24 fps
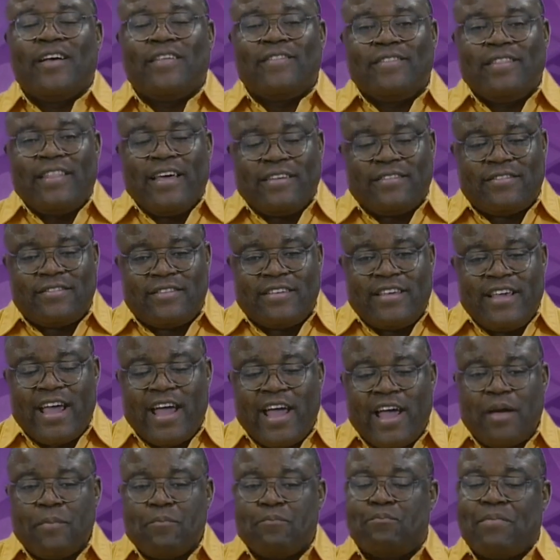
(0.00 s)
next
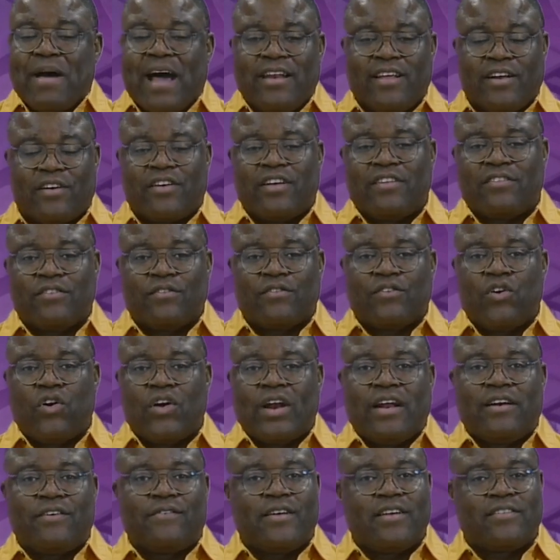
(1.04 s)
year, by the grace of
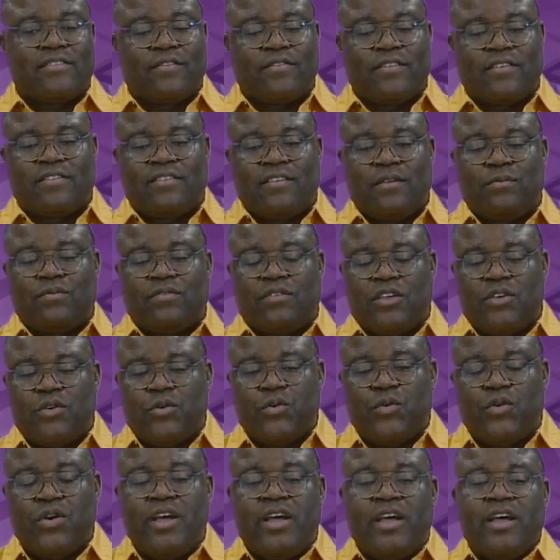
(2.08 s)
God and the rest of the team see
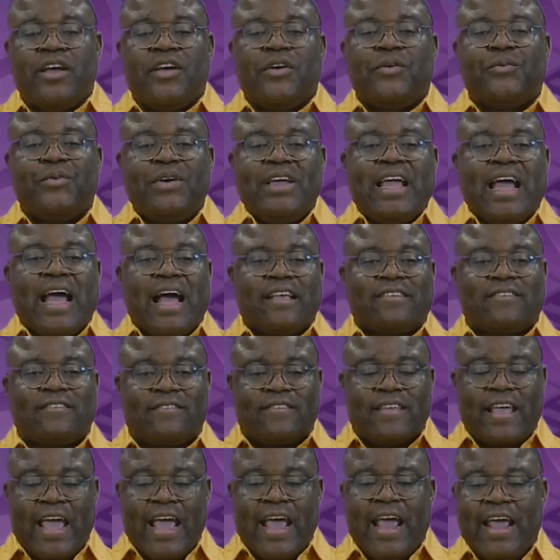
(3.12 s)
you, we are
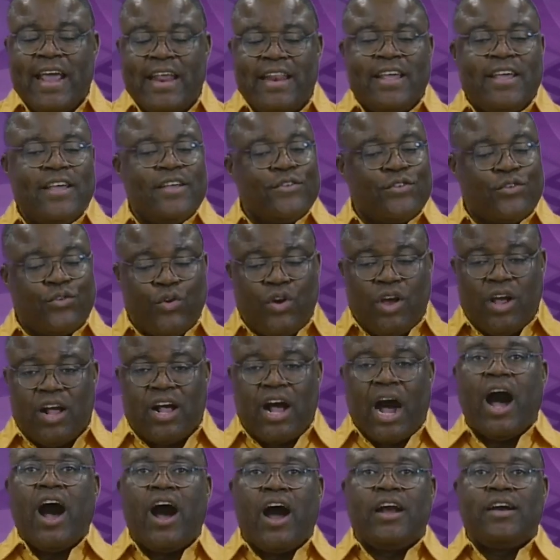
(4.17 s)
saying, to
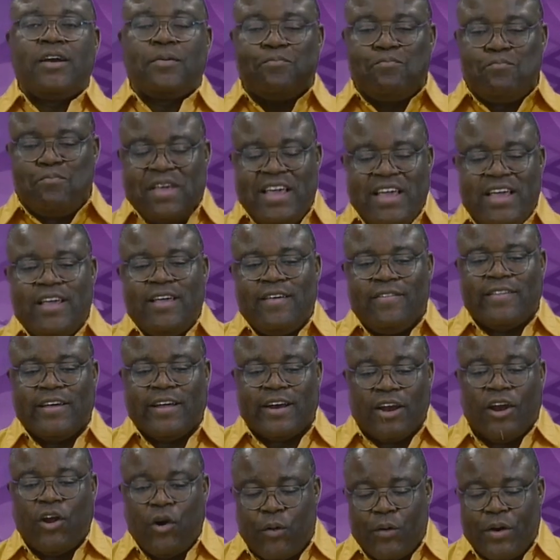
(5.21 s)
God be the
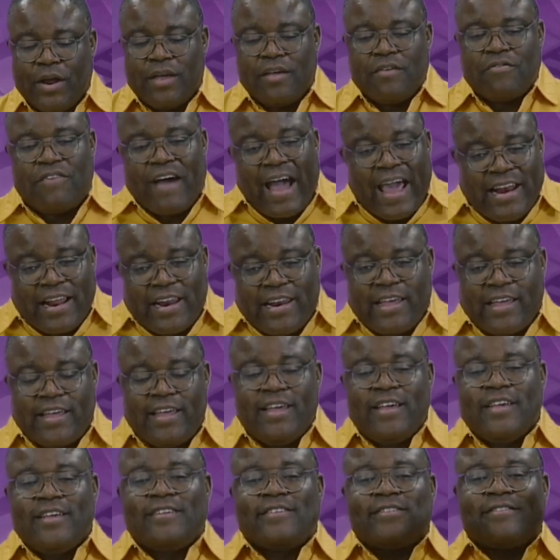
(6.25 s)
glory. Finally,
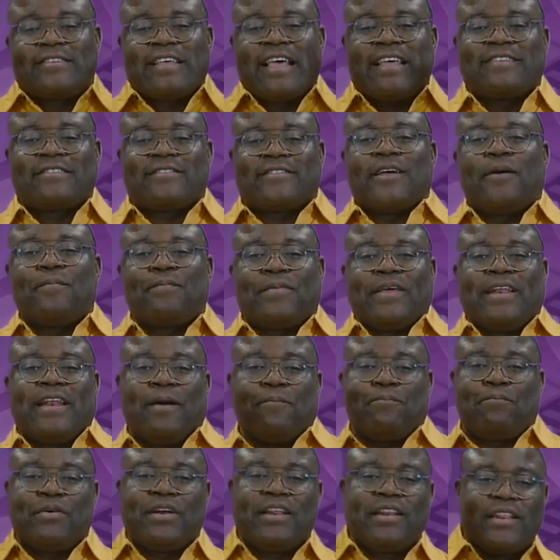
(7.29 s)
say something
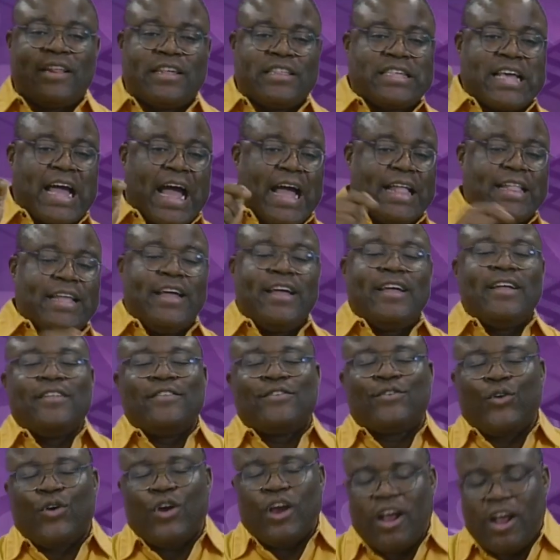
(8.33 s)
and put it in the chat.
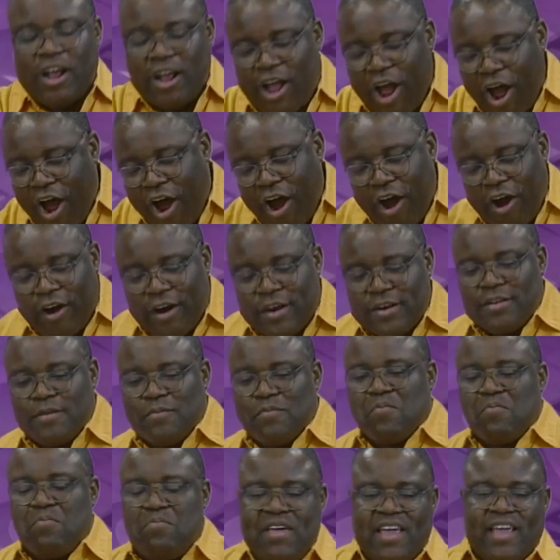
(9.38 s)
To God
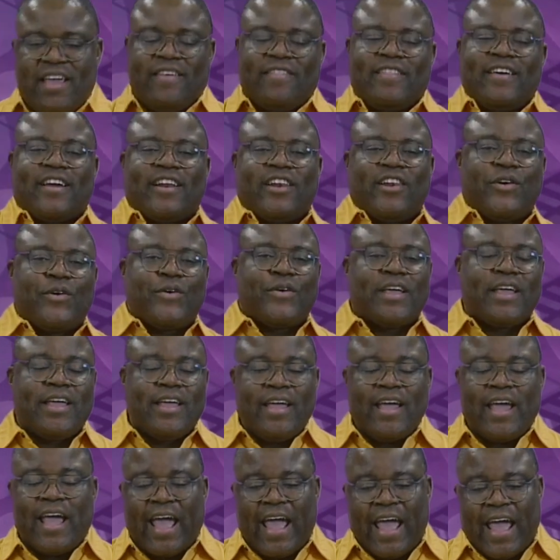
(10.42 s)
be the glory.
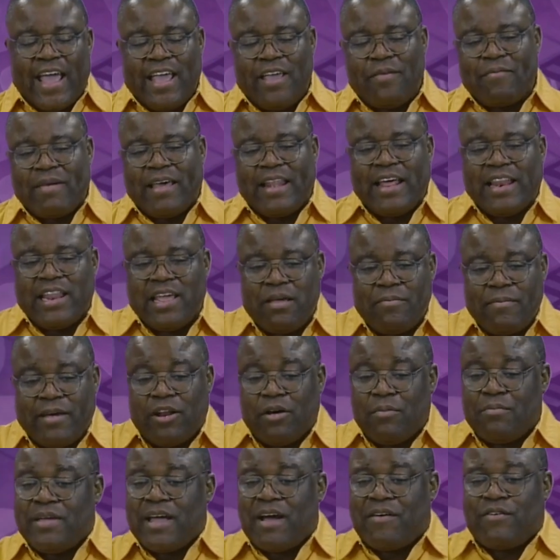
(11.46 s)
Amen and amen.
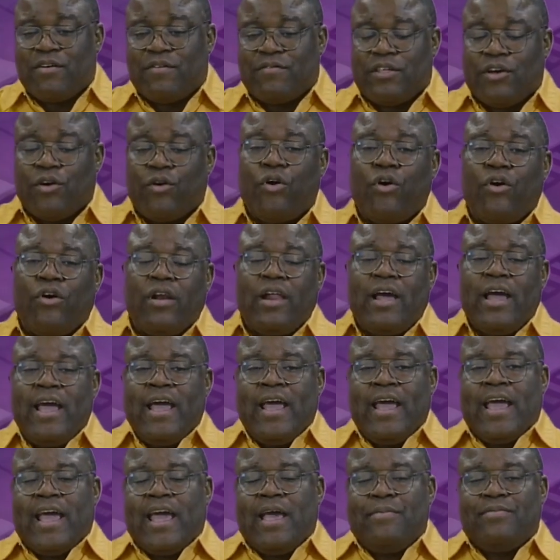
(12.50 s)
On behalf of the whole
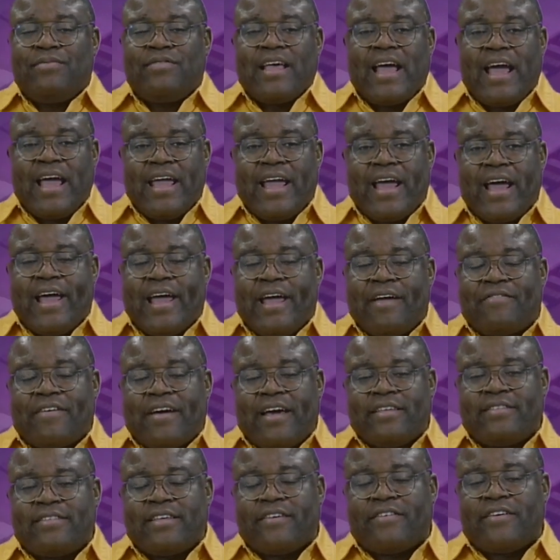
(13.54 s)
NZIAF
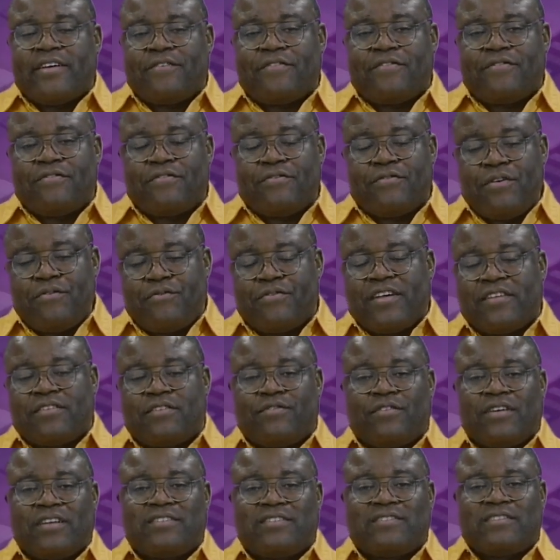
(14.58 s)
ICFF Film
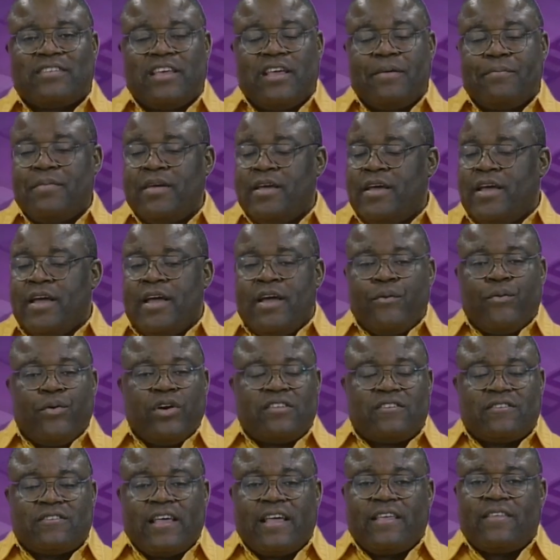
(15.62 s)
Festival team, we
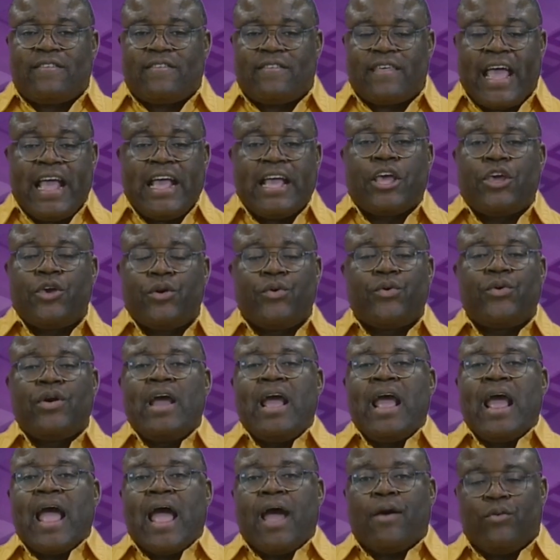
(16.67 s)
say thank you
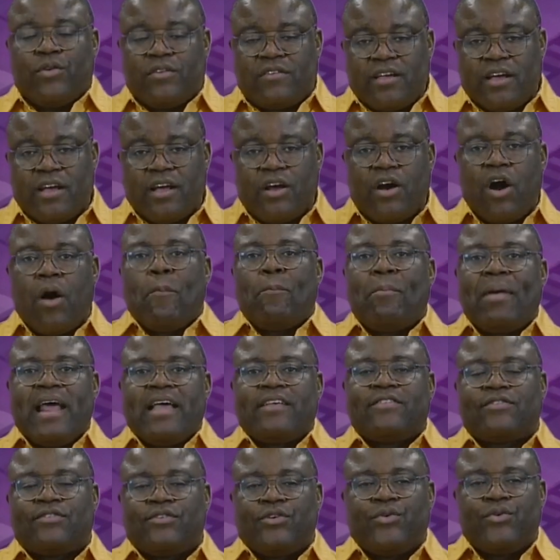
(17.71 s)
and we say God
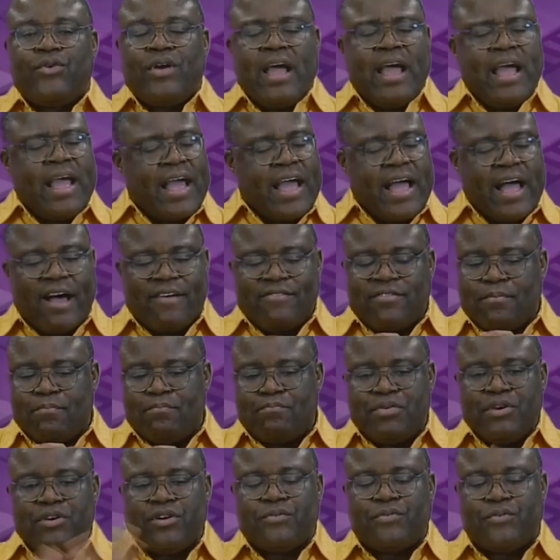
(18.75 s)
bless you. Have a
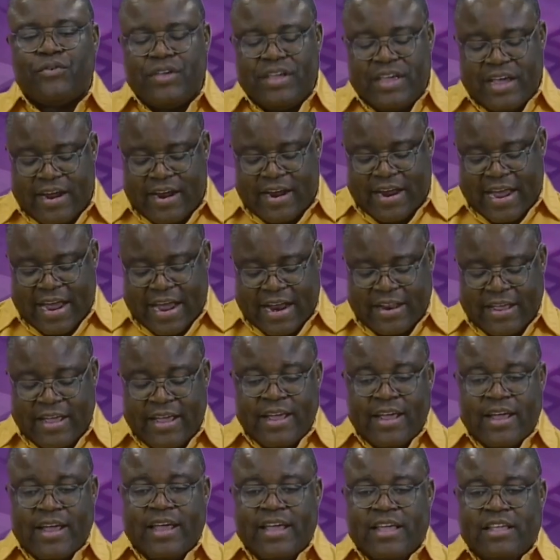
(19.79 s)
beautiful year ahead.
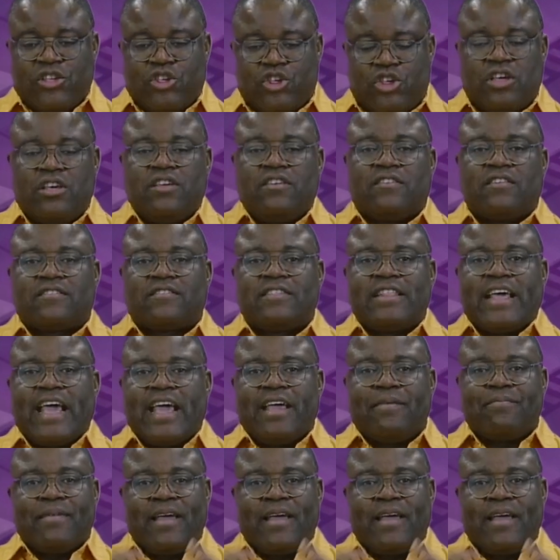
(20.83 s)
In Jesus' name,